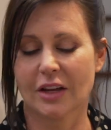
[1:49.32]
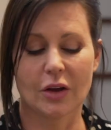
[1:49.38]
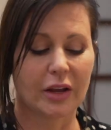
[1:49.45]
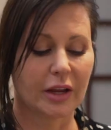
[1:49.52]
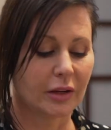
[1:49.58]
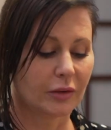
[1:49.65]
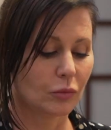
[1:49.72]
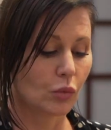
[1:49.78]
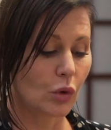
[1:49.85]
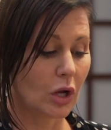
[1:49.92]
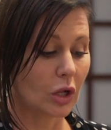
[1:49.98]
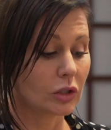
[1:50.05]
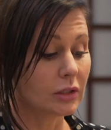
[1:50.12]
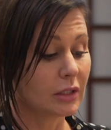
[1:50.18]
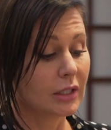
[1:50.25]
Okay,
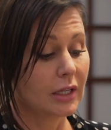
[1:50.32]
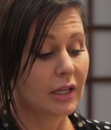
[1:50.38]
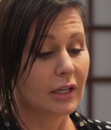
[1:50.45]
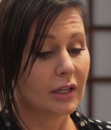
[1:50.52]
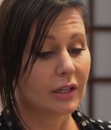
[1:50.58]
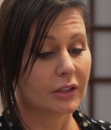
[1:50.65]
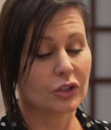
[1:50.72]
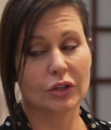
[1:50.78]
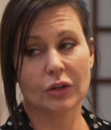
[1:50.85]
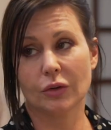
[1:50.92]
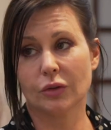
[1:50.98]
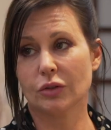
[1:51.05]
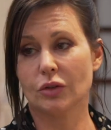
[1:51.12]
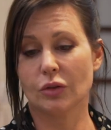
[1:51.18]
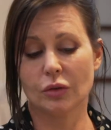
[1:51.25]
well, you know
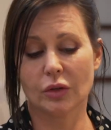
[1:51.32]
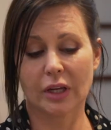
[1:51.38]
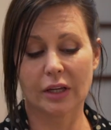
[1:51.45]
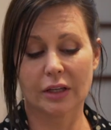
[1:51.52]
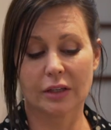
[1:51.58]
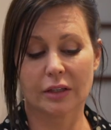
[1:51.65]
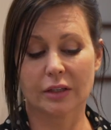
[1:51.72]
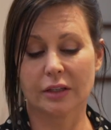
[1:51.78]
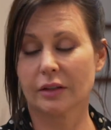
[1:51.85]
you can